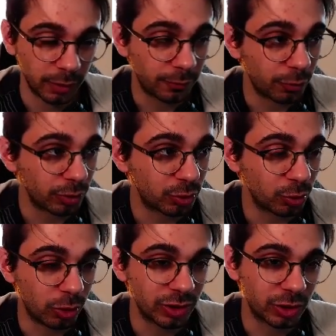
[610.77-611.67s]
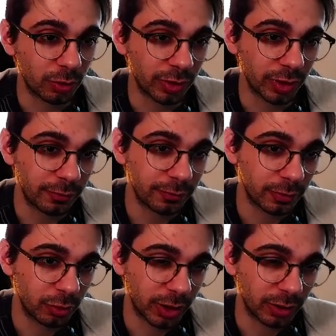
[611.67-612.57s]
If you want to host it yourself,
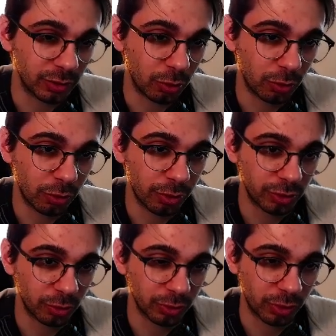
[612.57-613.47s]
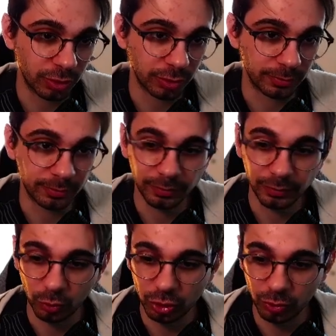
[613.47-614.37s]
you can download the source code,
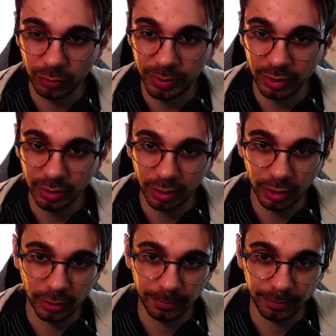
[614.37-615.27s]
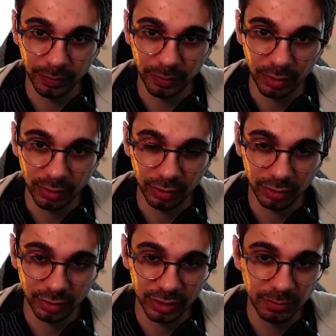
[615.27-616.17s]
which will be
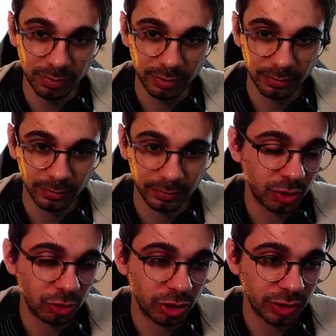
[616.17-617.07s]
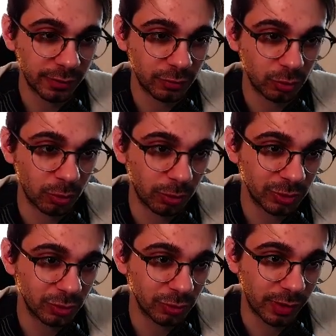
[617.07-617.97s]
the zip, and you'll just have to
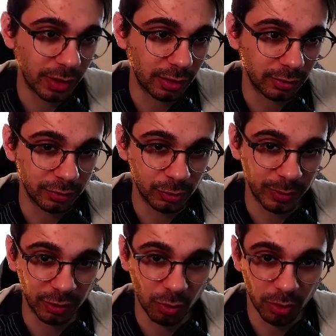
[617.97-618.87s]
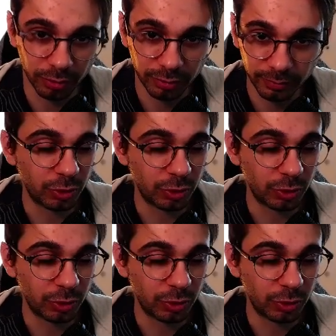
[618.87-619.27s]
host those files to make it work.